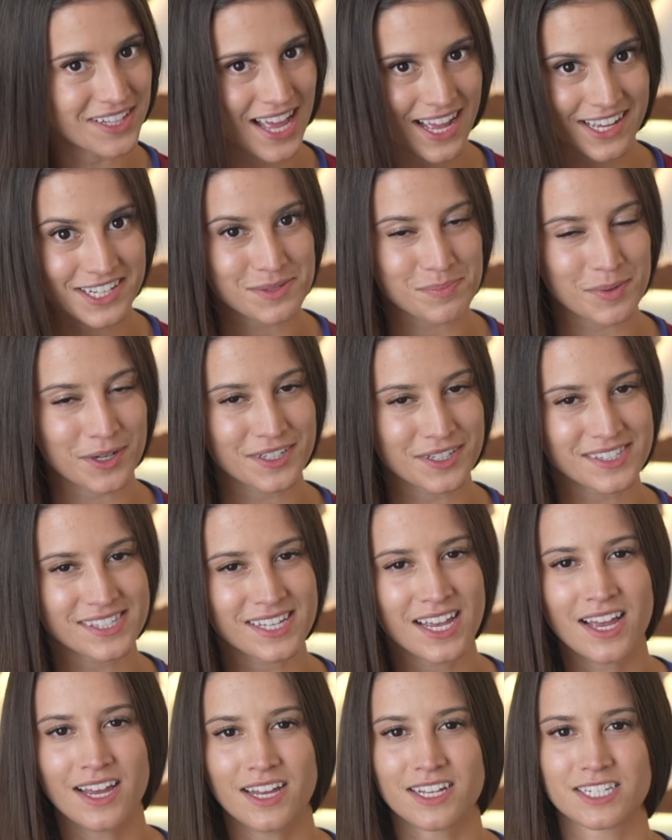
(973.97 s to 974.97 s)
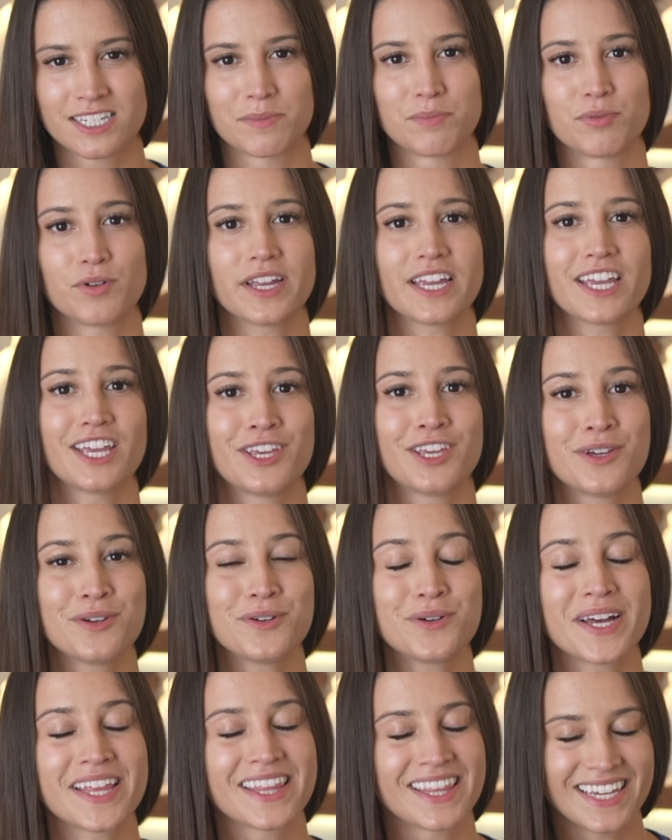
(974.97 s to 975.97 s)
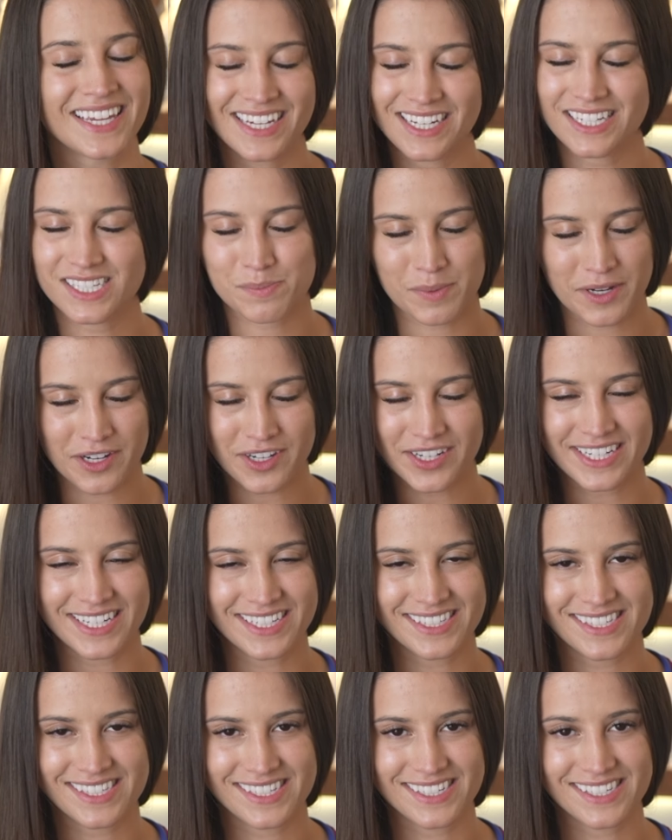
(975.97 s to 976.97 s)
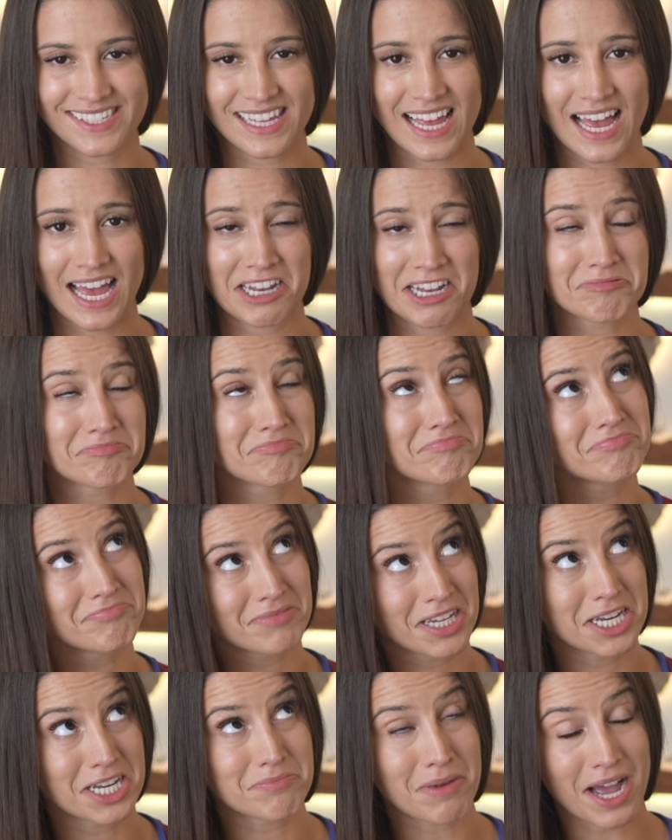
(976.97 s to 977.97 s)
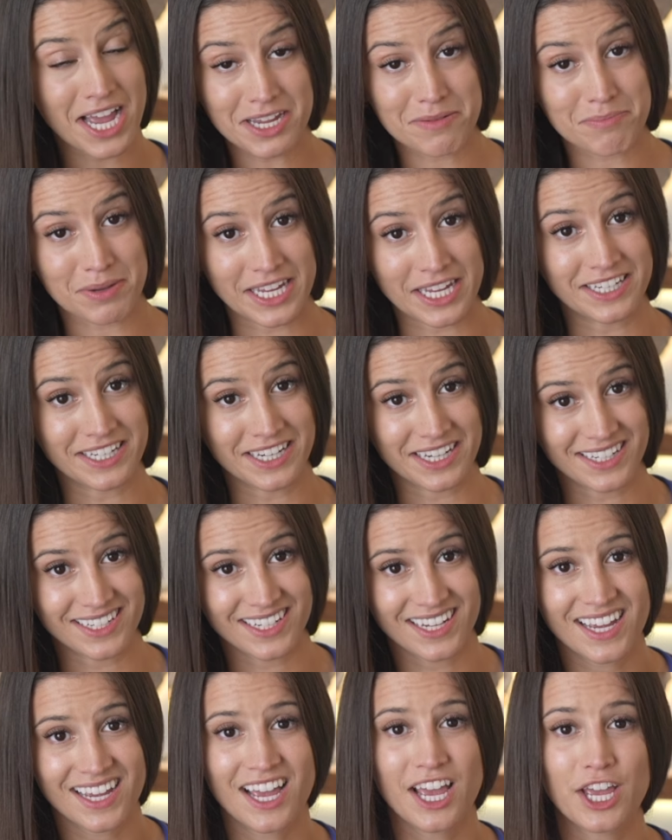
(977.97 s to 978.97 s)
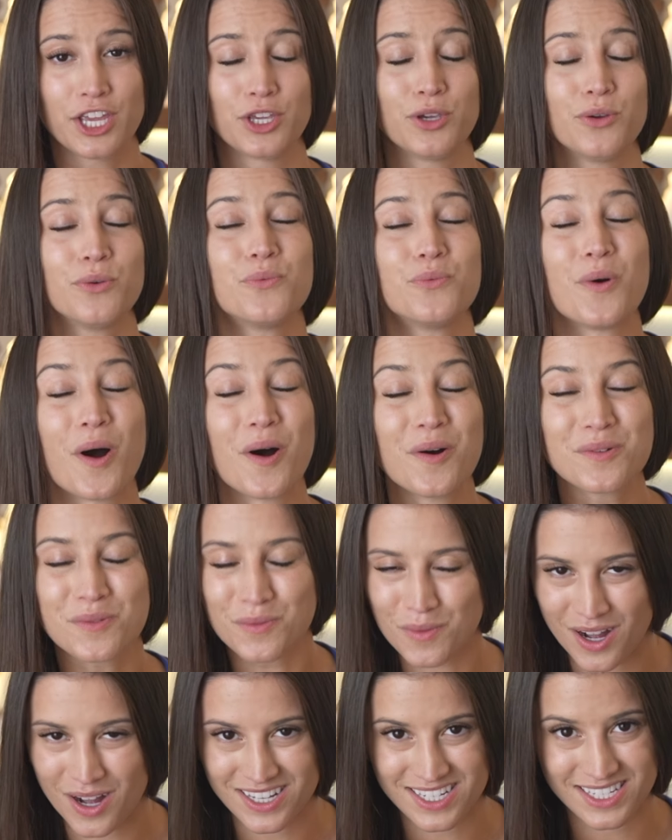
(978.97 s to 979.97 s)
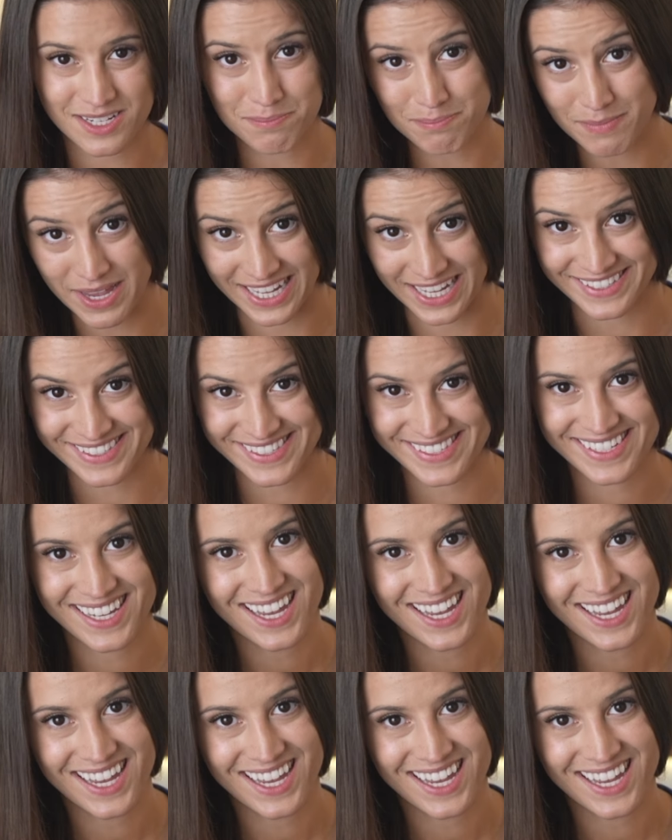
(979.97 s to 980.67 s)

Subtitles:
experts to bring you the experiences that, in my opinion, you won't want to miss.